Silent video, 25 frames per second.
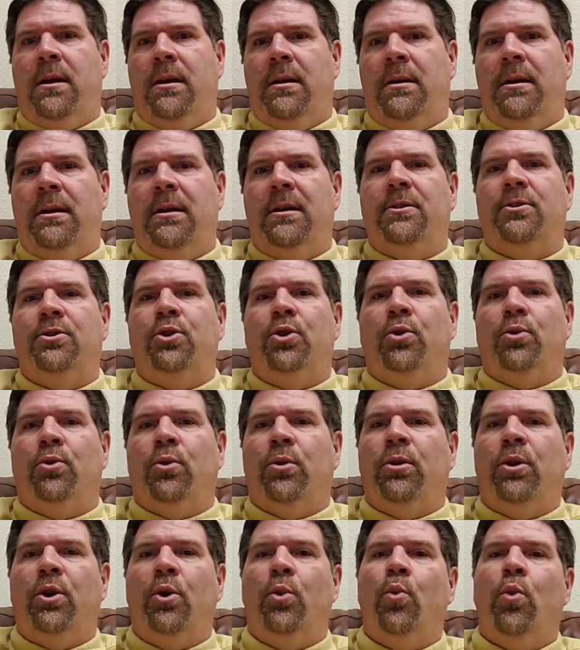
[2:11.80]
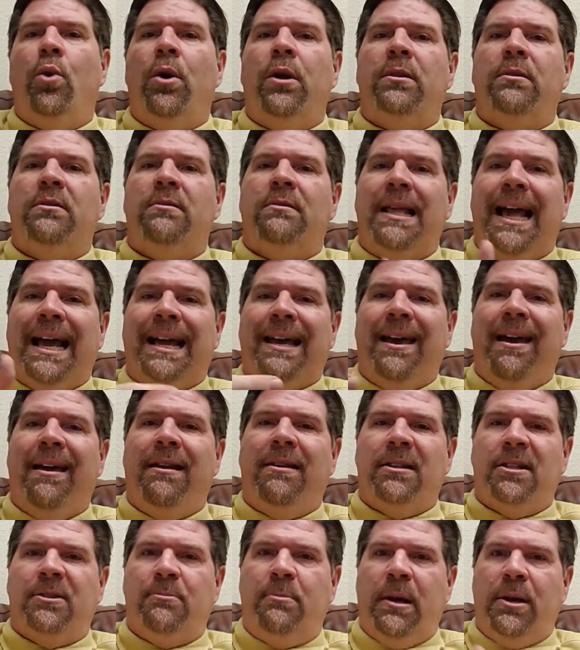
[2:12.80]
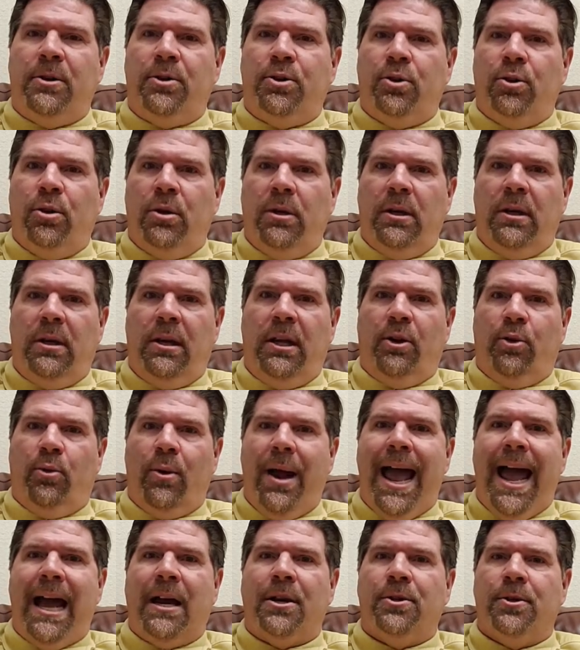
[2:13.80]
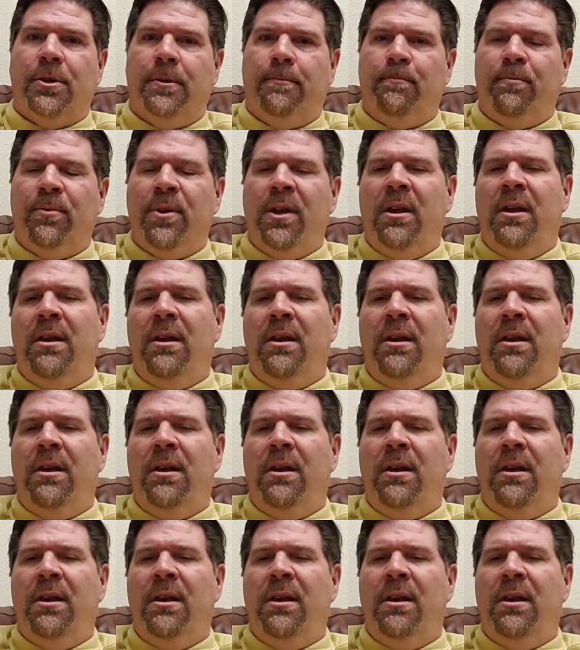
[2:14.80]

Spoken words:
is you want that kind of special interaction.